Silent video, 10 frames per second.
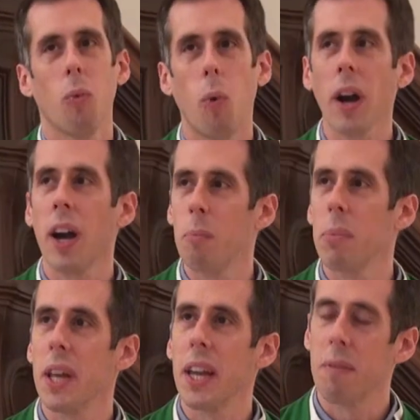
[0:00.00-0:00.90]
Walk
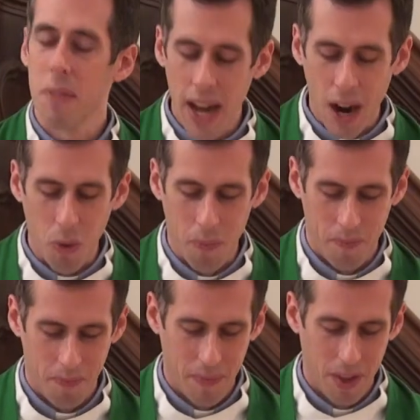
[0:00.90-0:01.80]
humbly now.
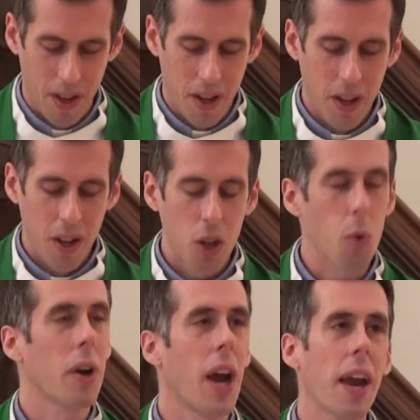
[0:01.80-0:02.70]

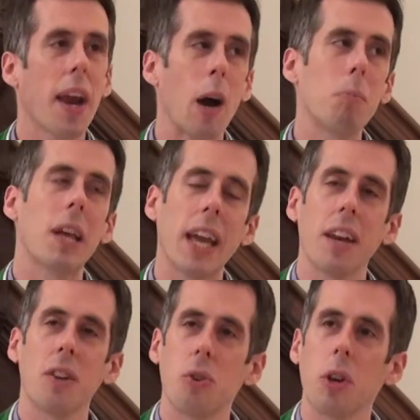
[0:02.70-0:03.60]
You are not
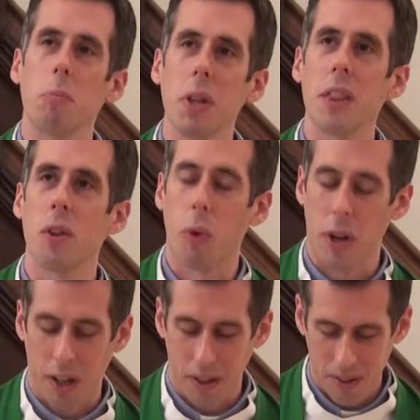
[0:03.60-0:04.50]
obligated to complete the
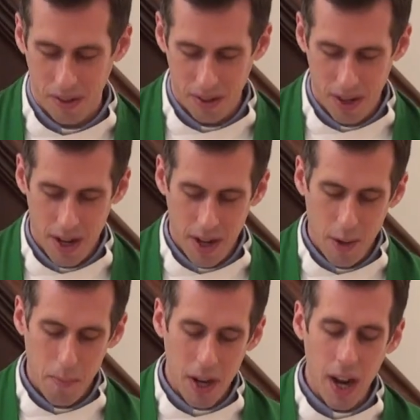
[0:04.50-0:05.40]
work,
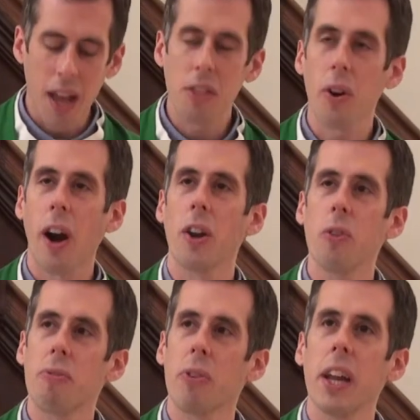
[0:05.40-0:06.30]
but neither are
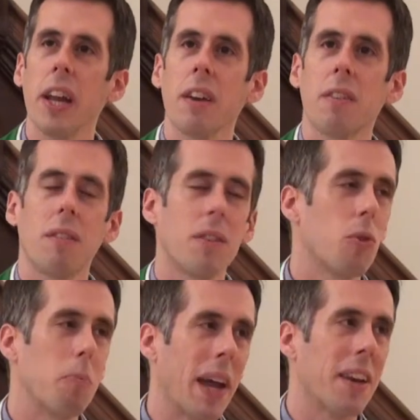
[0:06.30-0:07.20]
you free
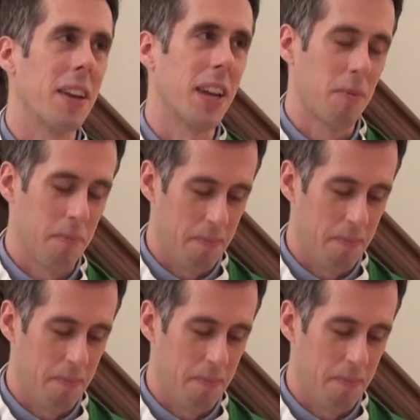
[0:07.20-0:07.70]
to abandon it.